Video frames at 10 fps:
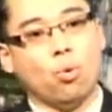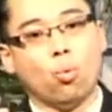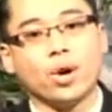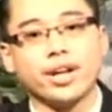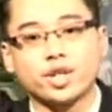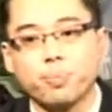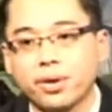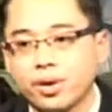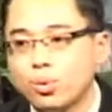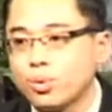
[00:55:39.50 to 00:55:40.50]
One
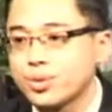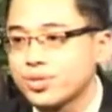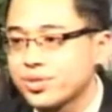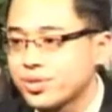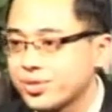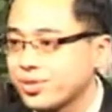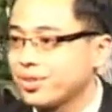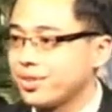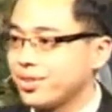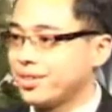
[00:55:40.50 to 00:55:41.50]
expert who was
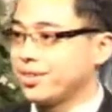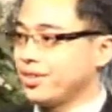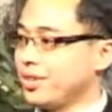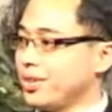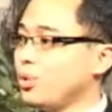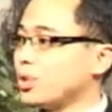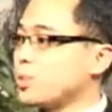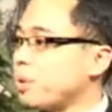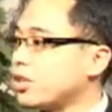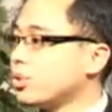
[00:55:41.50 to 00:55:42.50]
who his
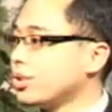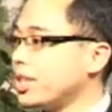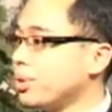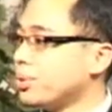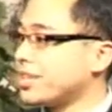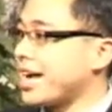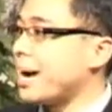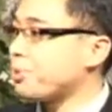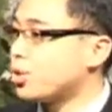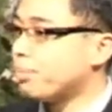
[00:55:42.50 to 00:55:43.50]
specialty was
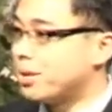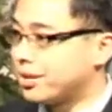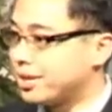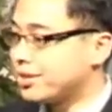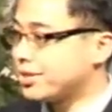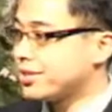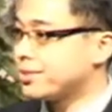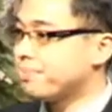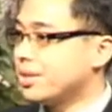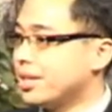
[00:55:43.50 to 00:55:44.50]
capturing monkeys.
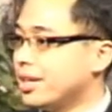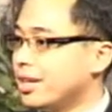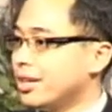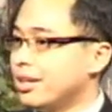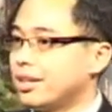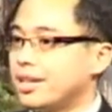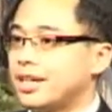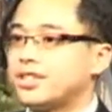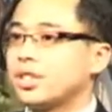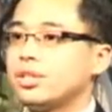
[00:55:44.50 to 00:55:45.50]

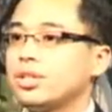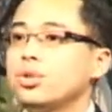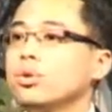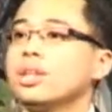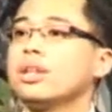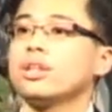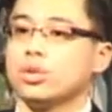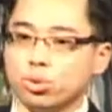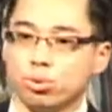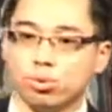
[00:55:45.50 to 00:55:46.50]
He said, "You don't need to
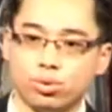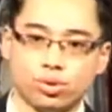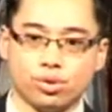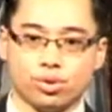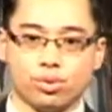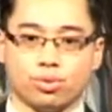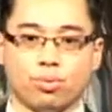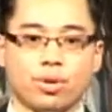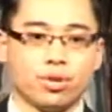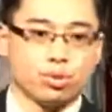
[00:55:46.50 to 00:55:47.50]
use
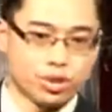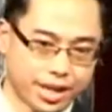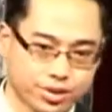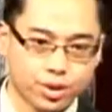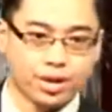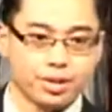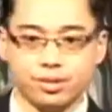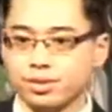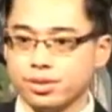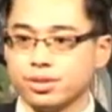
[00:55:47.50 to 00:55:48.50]
one of those taser
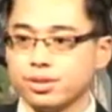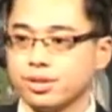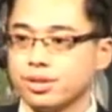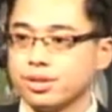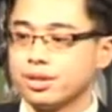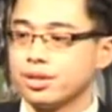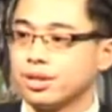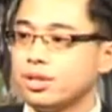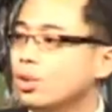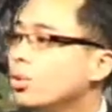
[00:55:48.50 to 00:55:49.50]
guns.
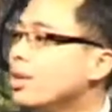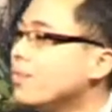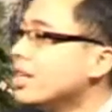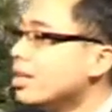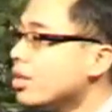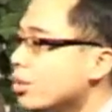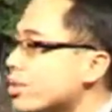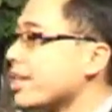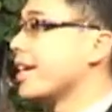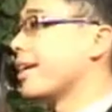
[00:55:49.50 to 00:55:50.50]
You don't even need to
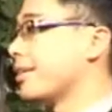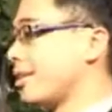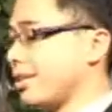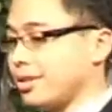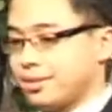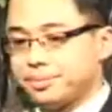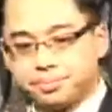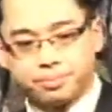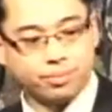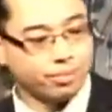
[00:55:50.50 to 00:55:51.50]
use a net.
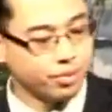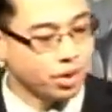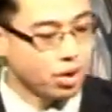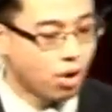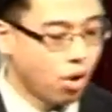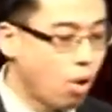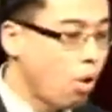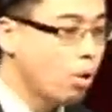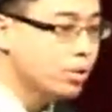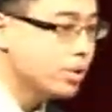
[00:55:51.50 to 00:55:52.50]

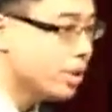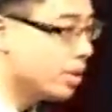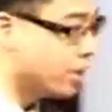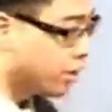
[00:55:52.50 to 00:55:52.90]
All you need to